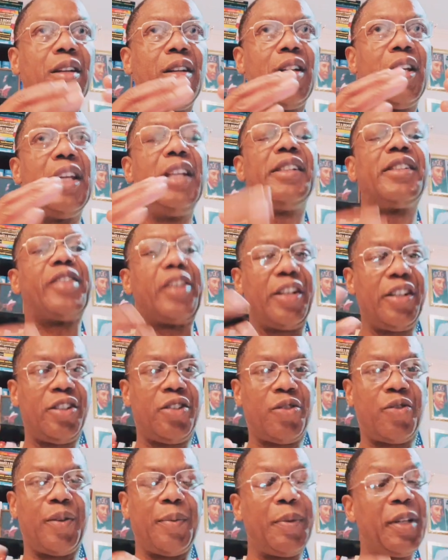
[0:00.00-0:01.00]
his
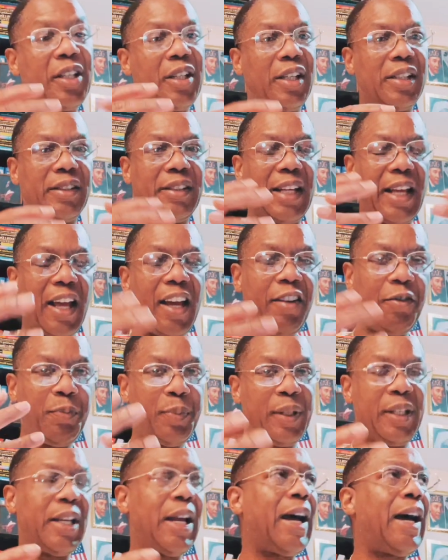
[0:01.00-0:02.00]
history, because the
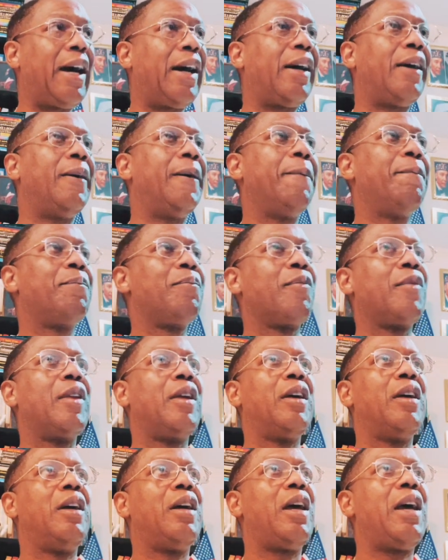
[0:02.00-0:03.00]
FBI
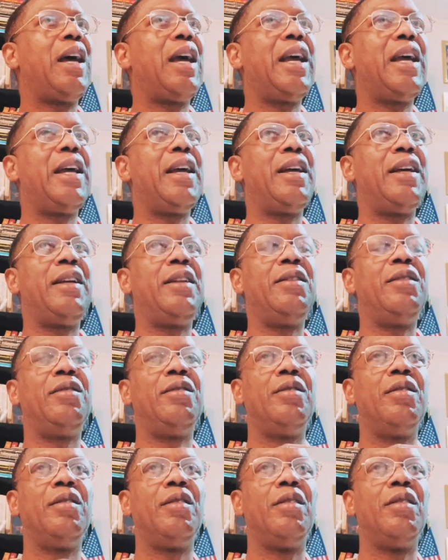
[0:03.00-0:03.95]
and